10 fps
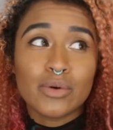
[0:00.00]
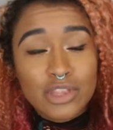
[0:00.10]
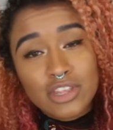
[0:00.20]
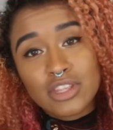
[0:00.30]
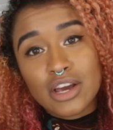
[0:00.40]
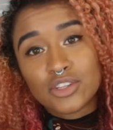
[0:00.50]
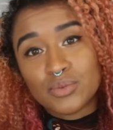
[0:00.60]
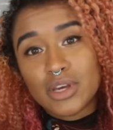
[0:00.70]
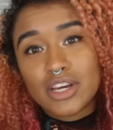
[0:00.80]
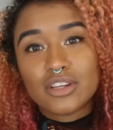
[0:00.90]
within the
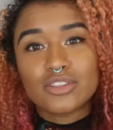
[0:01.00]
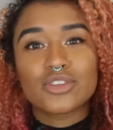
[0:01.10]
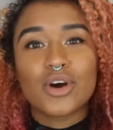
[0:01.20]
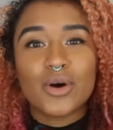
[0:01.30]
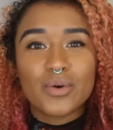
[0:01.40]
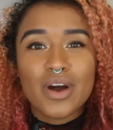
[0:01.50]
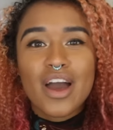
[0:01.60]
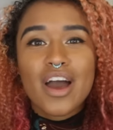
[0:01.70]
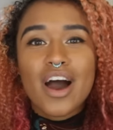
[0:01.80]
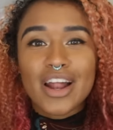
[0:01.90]
next week. So
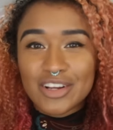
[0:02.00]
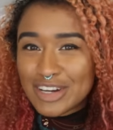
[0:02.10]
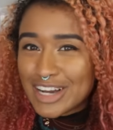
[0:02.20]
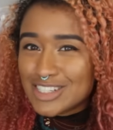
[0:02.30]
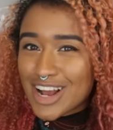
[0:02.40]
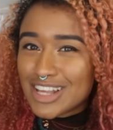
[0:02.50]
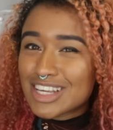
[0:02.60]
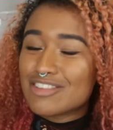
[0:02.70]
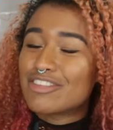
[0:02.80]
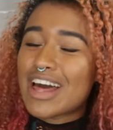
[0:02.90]
I know you guys are
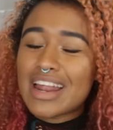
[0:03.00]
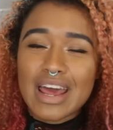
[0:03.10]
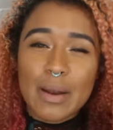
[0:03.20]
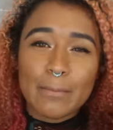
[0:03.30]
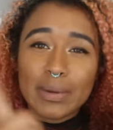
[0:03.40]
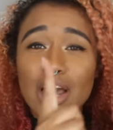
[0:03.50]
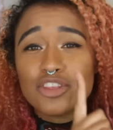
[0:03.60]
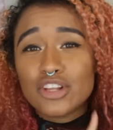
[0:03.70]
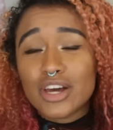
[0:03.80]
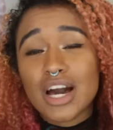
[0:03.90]
asking for that, and be
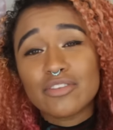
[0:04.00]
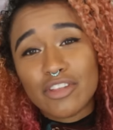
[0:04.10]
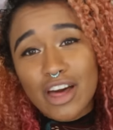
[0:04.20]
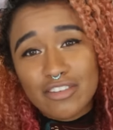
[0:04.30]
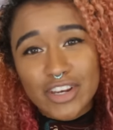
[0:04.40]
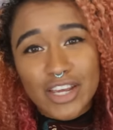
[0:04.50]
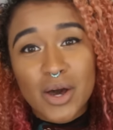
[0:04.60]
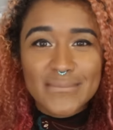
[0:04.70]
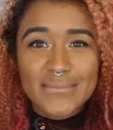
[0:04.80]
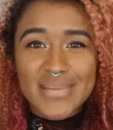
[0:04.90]
on the lookout for that
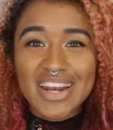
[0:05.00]
video.